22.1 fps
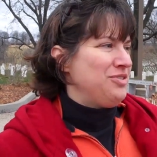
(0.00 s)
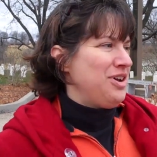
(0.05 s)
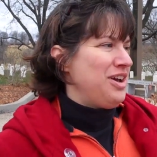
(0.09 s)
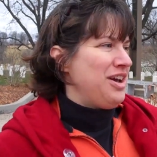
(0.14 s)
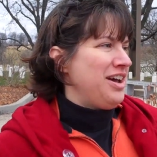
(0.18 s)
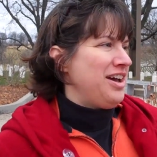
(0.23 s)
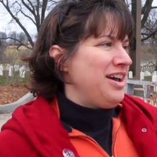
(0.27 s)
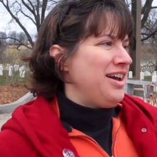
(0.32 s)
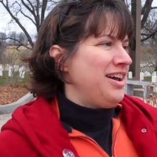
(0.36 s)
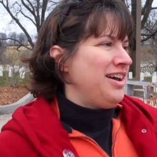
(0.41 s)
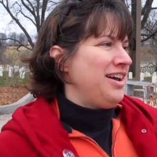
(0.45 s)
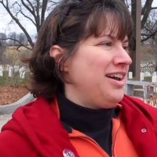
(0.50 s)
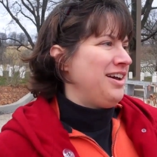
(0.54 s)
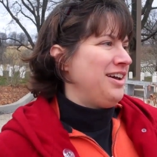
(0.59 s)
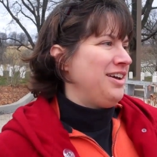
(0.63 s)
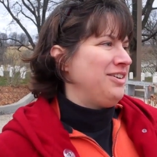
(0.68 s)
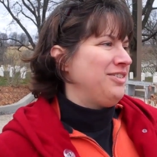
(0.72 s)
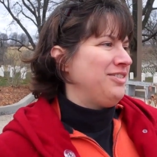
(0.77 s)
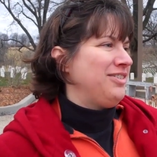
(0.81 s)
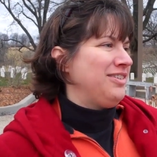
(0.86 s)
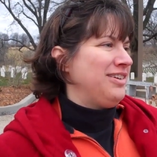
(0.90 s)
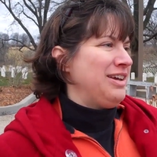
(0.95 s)

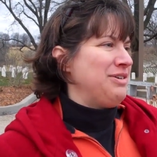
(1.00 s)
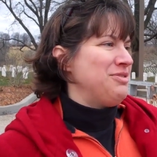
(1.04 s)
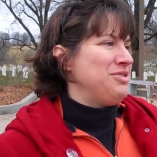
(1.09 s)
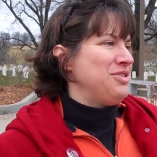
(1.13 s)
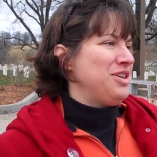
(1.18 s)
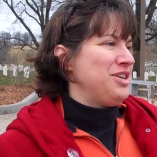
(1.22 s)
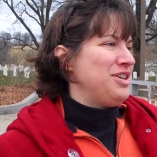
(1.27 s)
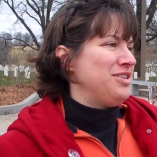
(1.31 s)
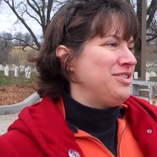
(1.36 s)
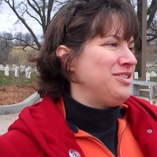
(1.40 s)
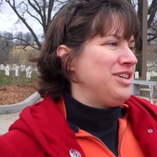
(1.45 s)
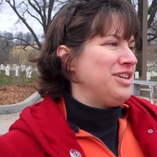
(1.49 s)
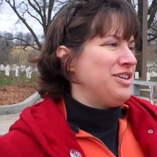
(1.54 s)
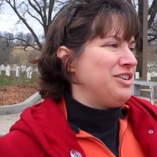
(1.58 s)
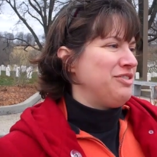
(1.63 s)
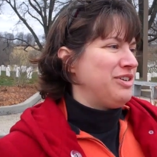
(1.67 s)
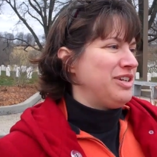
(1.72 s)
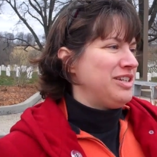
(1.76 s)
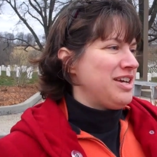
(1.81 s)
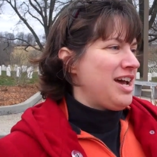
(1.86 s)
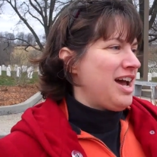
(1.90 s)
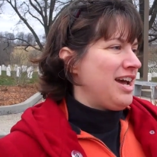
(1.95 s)
Uh, it was his year
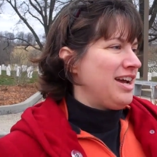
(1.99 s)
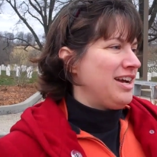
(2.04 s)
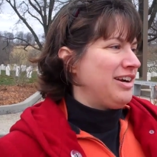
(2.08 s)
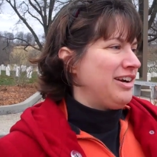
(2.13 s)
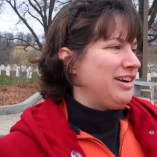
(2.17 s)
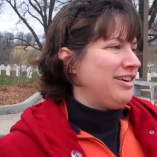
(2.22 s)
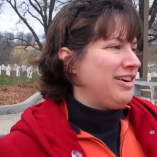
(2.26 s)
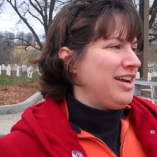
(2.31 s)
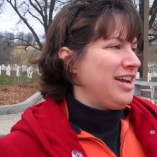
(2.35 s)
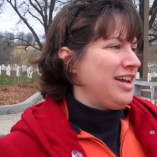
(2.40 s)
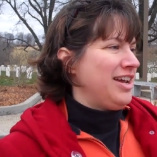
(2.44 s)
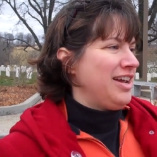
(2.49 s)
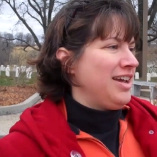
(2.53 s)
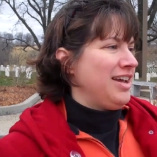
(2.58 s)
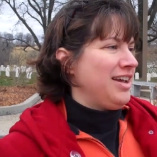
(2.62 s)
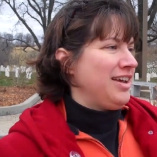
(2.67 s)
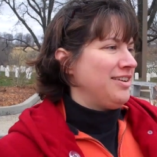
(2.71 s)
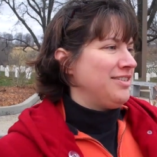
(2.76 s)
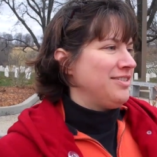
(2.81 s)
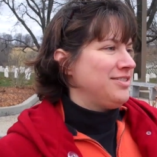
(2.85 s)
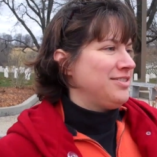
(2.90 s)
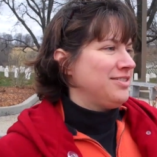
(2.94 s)
to retire,
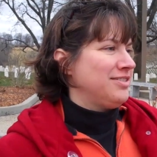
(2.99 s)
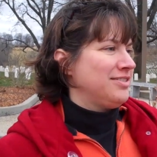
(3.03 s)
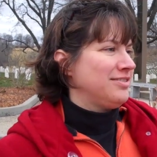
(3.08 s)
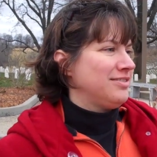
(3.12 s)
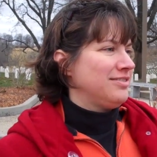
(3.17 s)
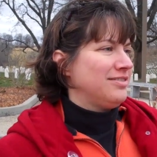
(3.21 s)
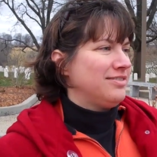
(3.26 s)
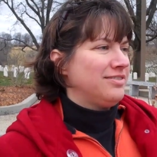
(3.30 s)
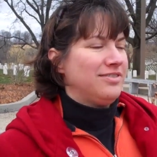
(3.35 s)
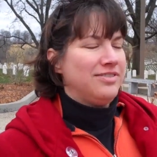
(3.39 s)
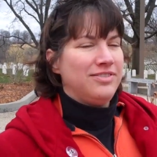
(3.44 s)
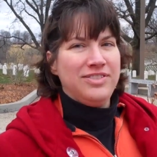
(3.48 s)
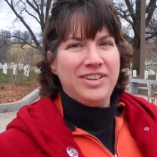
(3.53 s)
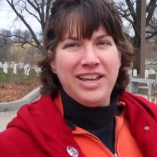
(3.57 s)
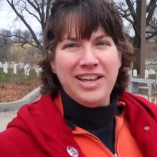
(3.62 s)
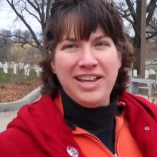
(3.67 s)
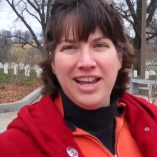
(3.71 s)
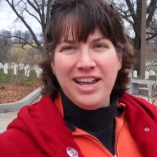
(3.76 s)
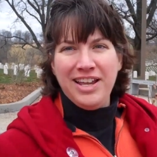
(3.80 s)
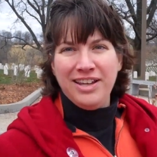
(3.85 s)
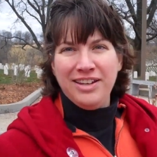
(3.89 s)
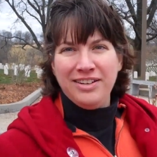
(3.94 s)
and
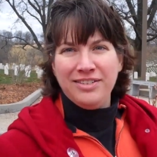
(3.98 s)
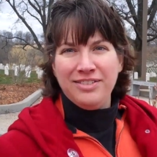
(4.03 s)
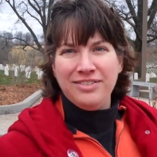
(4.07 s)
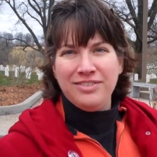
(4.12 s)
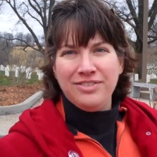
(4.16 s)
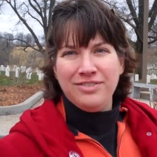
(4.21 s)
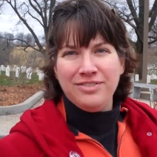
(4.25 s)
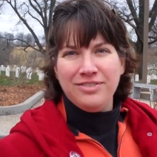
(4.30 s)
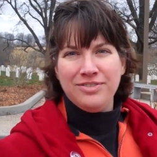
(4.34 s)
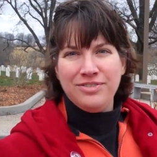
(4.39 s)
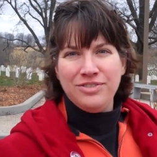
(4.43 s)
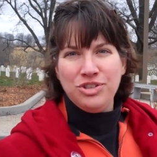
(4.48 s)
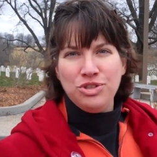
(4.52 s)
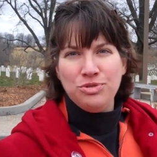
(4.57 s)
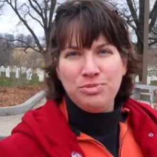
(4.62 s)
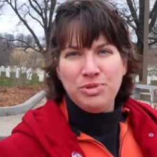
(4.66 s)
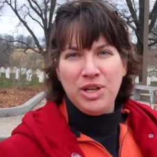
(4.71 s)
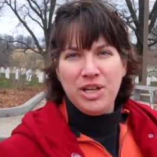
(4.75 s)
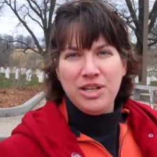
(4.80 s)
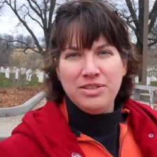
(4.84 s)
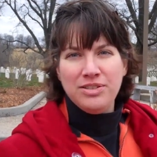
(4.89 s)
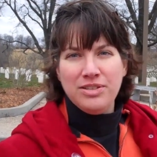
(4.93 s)
they had two
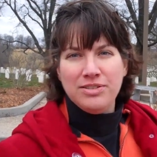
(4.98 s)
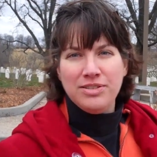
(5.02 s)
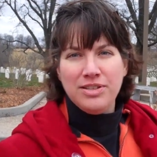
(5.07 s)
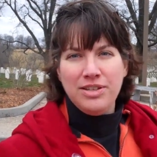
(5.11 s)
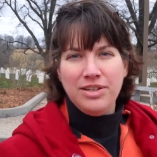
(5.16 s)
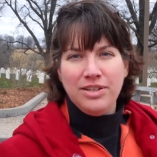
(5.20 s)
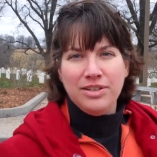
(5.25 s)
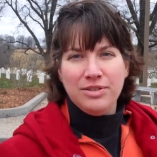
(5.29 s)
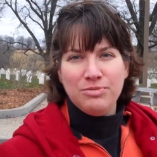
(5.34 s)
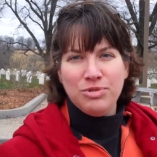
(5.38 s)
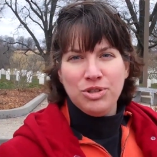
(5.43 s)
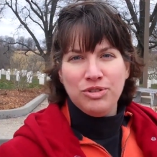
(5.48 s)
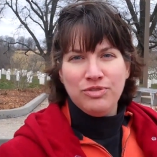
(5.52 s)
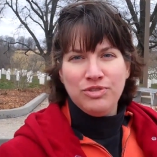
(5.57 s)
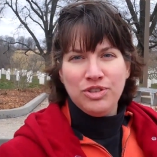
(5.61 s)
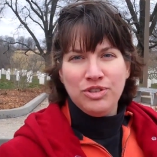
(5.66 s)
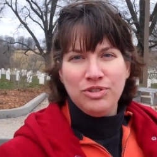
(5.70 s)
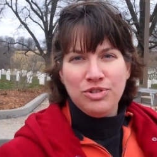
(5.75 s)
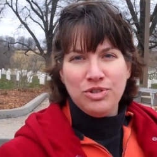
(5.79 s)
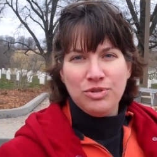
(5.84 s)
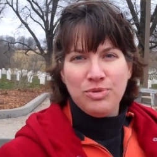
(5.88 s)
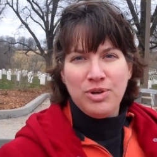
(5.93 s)
places that he could move
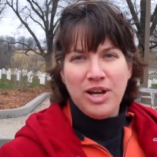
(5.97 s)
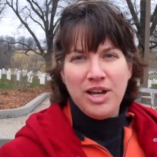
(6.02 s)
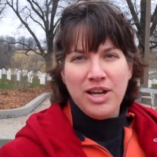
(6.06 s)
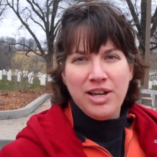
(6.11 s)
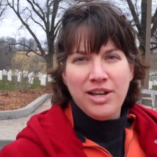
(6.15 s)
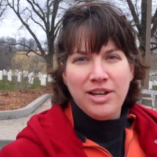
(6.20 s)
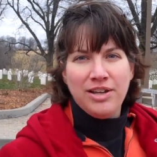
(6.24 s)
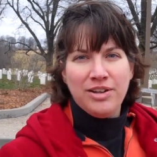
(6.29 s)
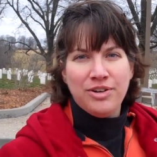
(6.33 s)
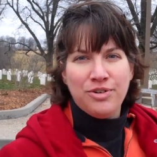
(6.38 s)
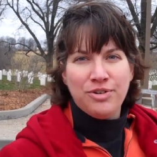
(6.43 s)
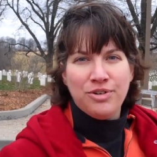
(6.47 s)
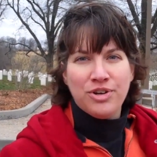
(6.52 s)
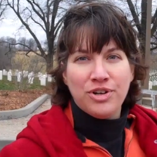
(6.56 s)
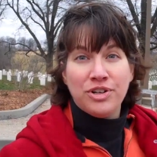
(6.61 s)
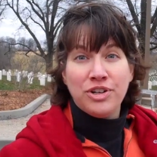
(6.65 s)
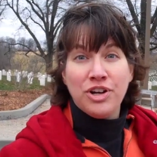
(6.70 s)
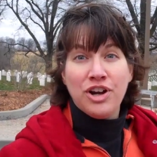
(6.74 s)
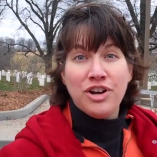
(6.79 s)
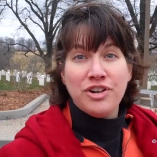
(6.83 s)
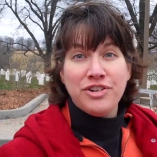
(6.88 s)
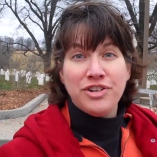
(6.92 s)
to, Hawaii or
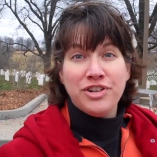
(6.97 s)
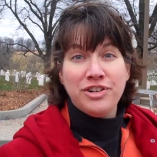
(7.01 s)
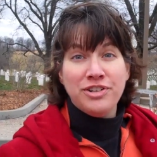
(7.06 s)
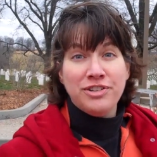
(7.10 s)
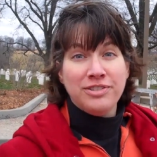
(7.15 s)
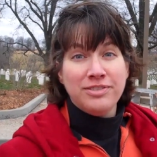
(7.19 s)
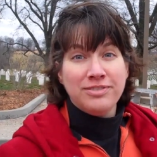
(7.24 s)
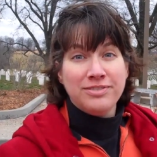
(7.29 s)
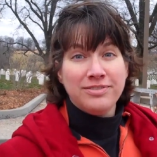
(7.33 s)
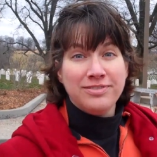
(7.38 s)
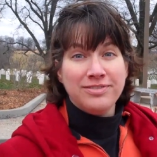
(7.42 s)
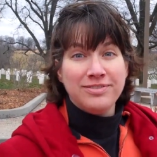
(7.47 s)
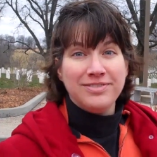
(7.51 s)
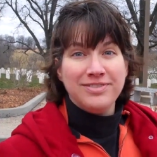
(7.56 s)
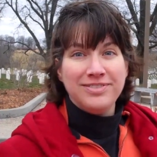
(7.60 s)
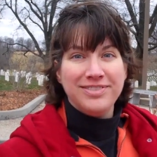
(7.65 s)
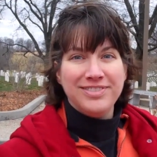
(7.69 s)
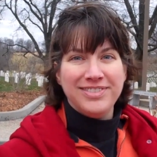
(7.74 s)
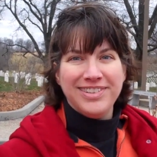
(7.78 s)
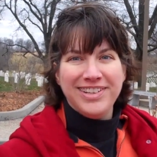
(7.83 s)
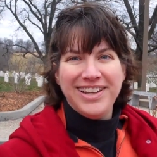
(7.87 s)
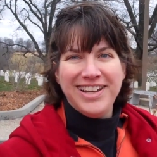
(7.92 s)
Gardner.
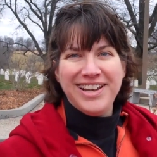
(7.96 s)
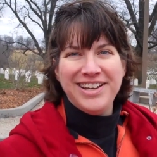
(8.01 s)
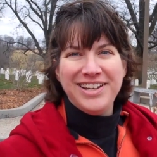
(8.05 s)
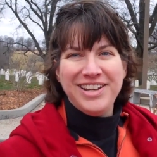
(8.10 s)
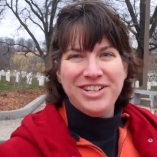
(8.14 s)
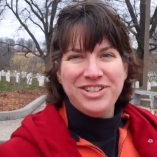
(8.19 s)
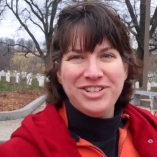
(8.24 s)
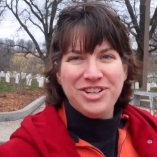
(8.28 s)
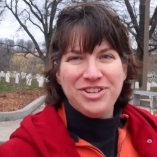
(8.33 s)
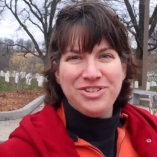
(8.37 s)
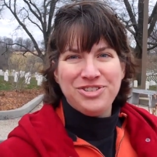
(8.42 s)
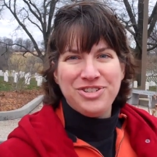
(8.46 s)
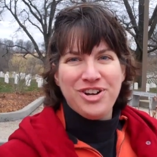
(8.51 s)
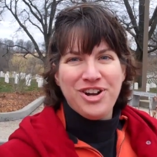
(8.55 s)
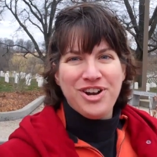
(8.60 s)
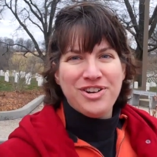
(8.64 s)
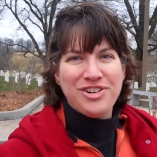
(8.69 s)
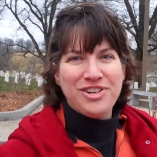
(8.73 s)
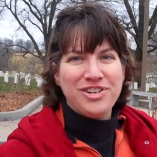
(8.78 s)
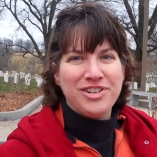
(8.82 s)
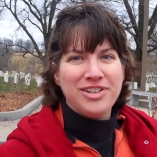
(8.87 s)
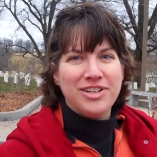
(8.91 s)
Okay. And he chose
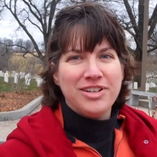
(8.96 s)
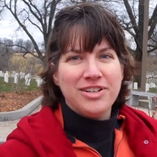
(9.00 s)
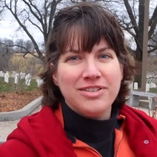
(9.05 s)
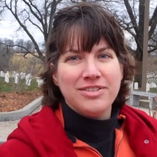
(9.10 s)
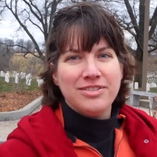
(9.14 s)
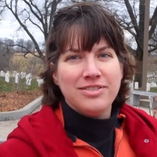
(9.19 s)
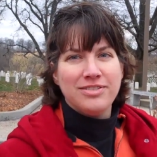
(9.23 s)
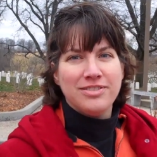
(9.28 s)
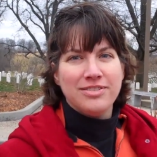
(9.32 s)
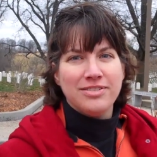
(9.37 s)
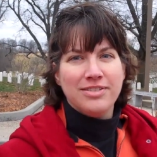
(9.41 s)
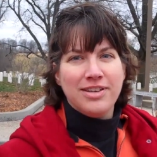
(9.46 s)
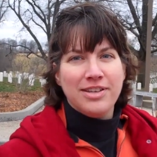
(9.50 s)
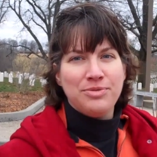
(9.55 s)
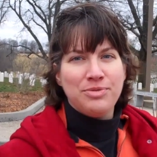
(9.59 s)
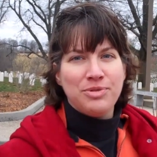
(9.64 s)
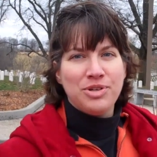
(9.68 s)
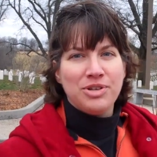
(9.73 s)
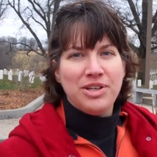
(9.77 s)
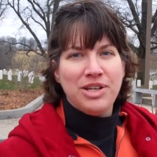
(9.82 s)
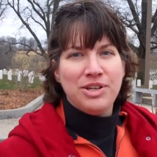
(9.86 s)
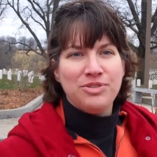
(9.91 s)
Gardner because that's
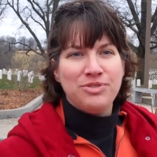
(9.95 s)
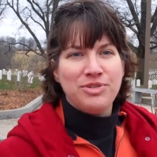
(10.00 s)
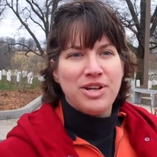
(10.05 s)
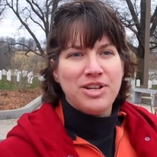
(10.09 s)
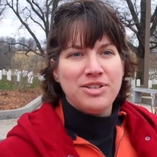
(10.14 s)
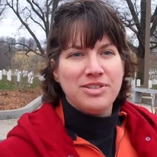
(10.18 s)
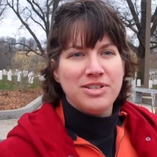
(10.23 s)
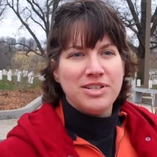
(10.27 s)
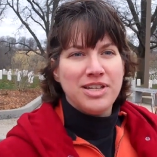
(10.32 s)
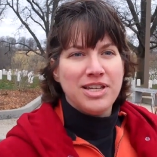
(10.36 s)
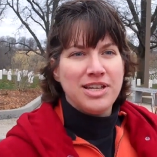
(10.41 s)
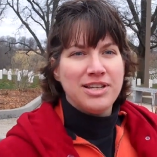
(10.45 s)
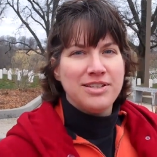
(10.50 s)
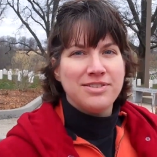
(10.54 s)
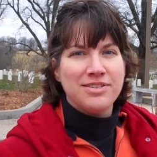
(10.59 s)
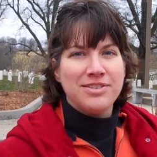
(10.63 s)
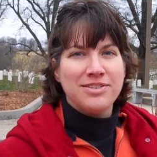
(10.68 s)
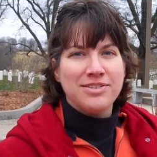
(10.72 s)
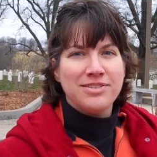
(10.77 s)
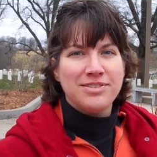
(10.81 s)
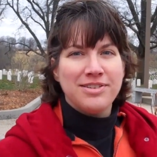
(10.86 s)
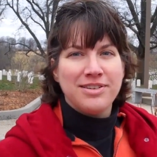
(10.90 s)
where he was raised in
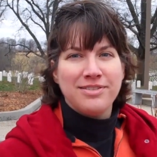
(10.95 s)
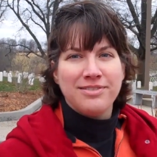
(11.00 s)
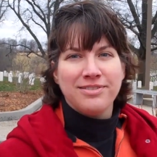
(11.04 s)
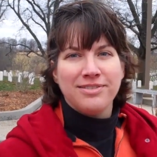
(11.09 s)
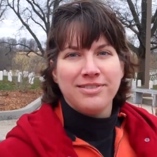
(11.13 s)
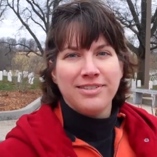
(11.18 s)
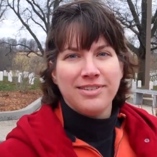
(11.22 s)
Kansas. So.